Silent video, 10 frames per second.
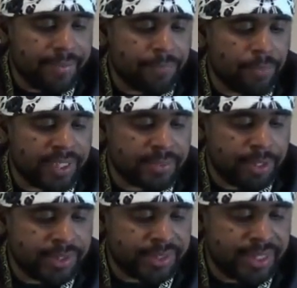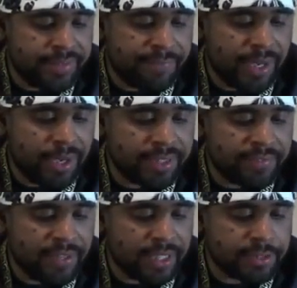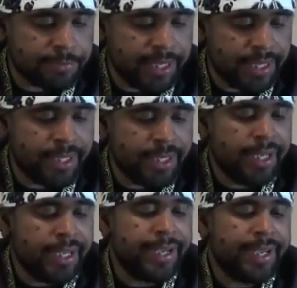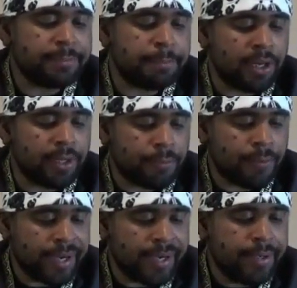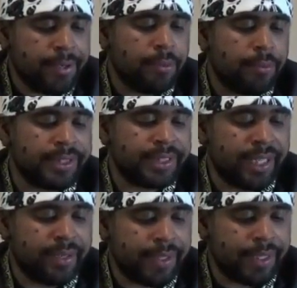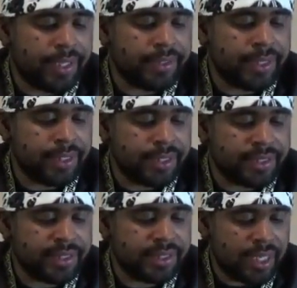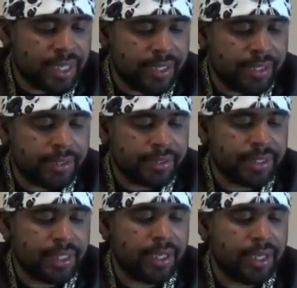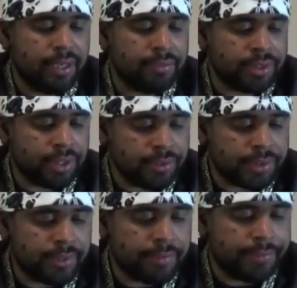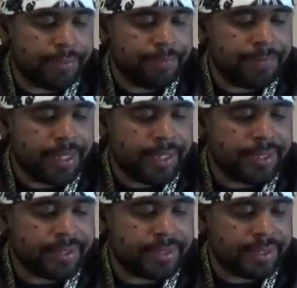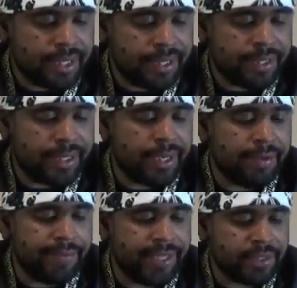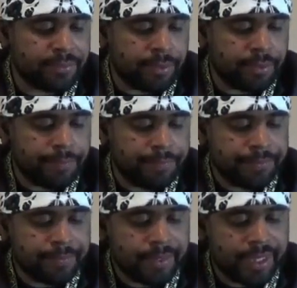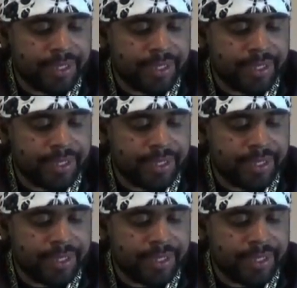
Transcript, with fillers: but for as much as he defiled his father's bed, his birthright was given unto the sons of Joseph, the son of Israel.